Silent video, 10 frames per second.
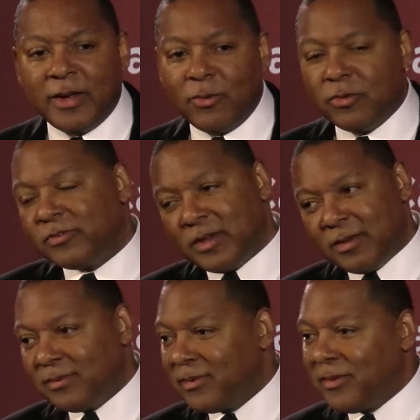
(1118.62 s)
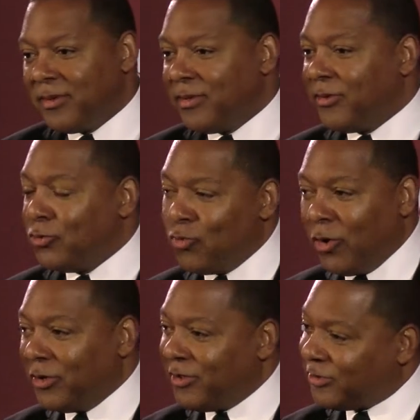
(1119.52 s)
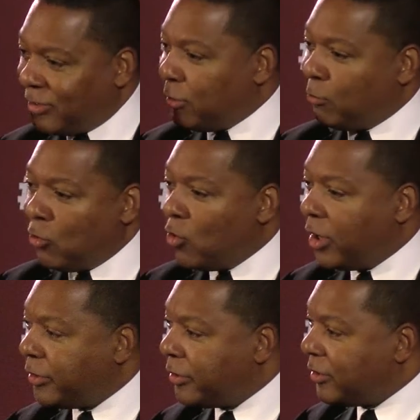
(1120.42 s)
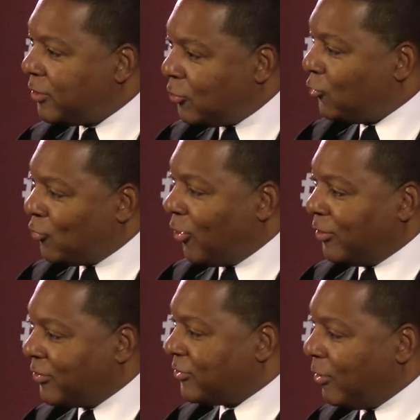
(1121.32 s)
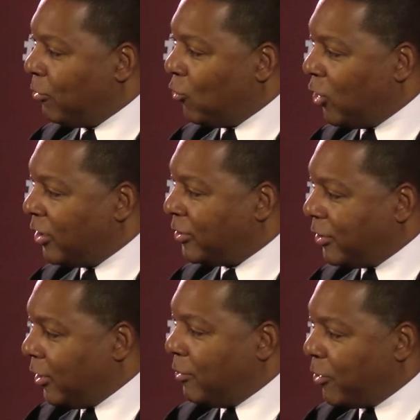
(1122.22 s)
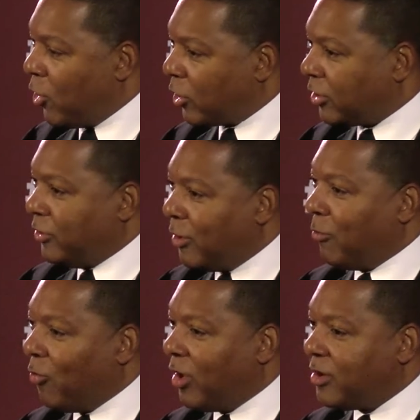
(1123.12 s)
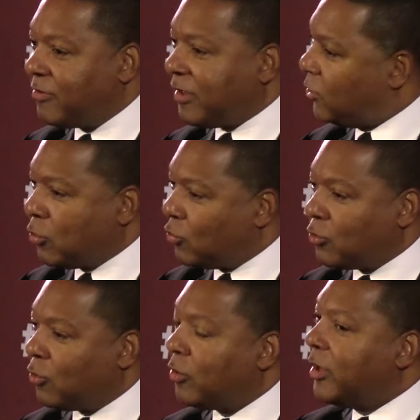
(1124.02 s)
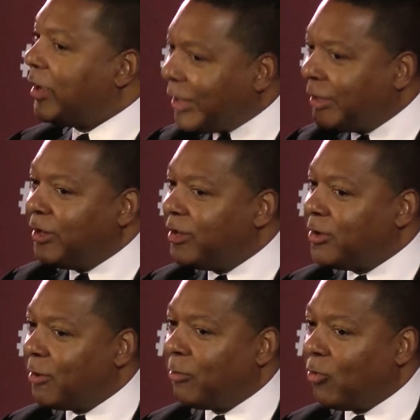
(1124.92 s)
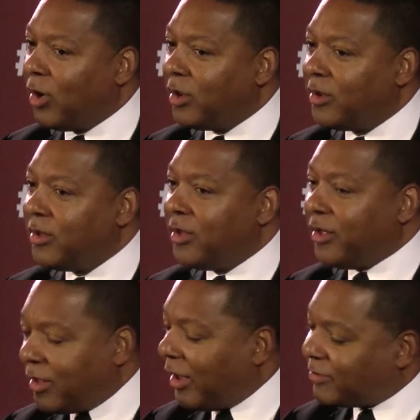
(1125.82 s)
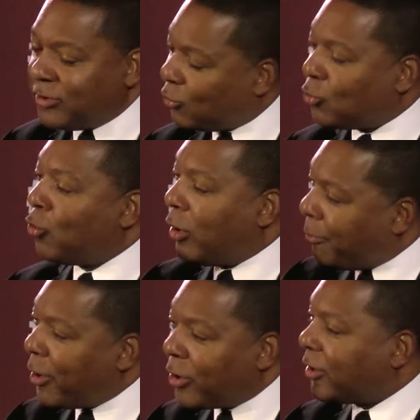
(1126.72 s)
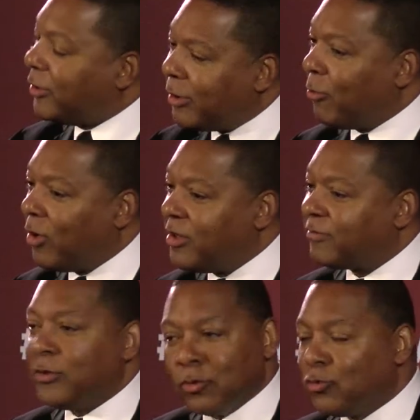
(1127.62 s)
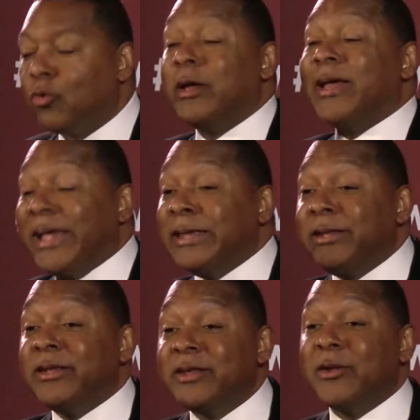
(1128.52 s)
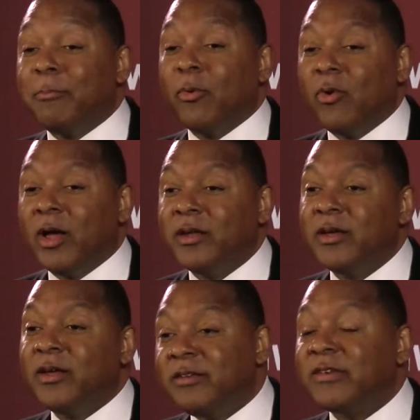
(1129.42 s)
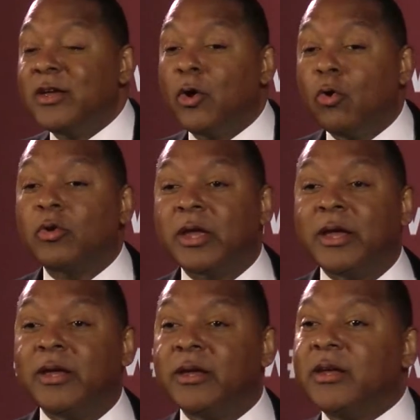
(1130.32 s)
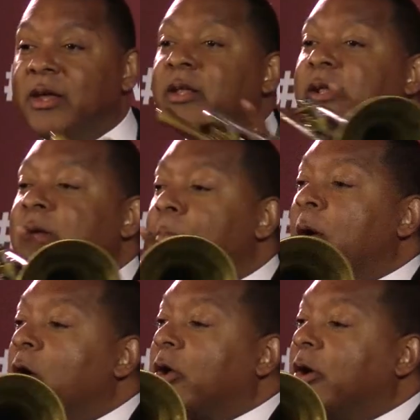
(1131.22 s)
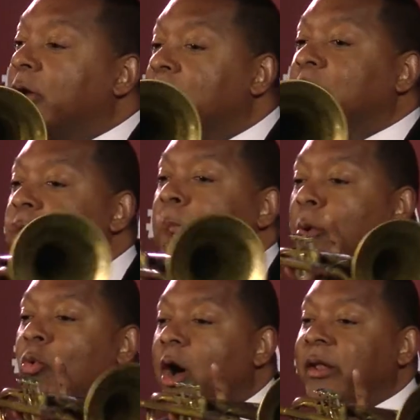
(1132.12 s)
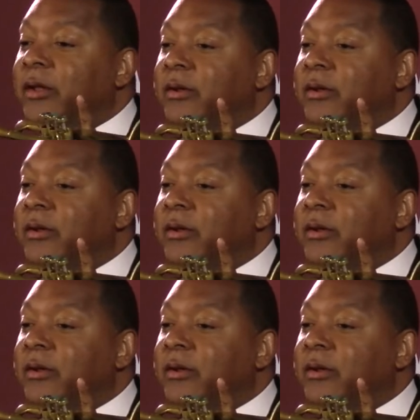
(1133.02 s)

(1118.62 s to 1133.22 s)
And I would say, New Orleans number one, New Orleans number one, America number one. He say, no, no, no, Italy number one. I said, no, no, America number one. He said, no, no, Italy number one. He said, okay, Italy, America number one.